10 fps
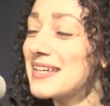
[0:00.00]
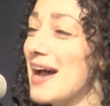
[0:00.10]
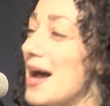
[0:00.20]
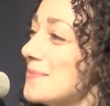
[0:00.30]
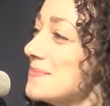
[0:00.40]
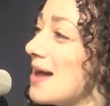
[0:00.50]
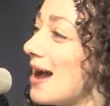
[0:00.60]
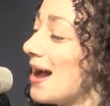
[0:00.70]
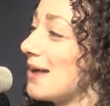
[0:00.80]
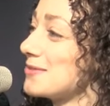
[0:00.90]
Um,
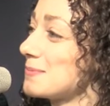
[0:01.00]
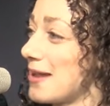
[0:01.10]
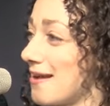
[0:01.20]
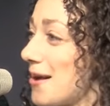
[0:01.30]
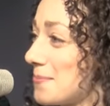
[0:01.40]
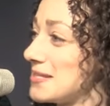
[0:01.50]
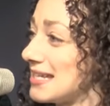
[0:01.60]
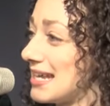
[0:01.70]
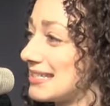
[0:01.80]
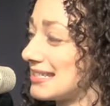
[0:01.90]
I was playing
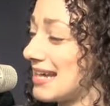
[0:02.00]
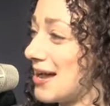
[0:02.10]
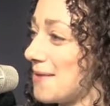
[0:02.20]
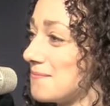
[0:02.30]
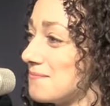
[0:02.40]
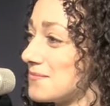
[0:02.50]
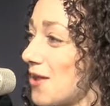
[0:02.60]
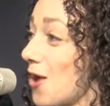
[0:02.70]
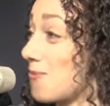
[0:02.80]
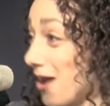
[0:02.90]
opposite um,
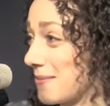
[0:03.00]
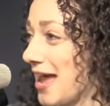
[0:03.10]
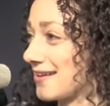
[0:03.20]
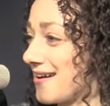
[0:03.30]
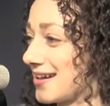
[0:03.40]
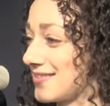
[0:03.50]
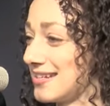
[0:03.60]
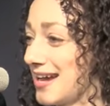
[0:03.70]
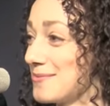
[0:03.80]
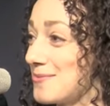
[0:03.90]
uh, Rob Hancock at the
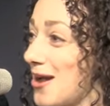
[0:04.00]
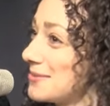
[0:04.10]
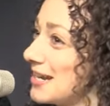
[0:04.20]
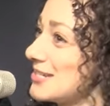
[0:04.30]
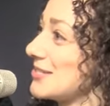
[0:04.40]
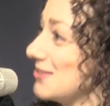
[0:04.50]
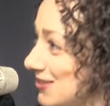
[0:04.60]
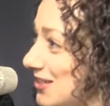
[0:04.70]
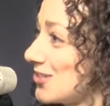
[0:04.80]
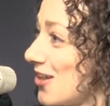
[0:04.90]
time, and Rob and I just looked
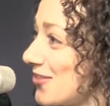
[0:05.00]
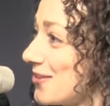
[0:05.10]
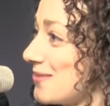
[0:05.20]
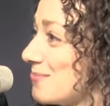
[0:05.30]
at each other, and we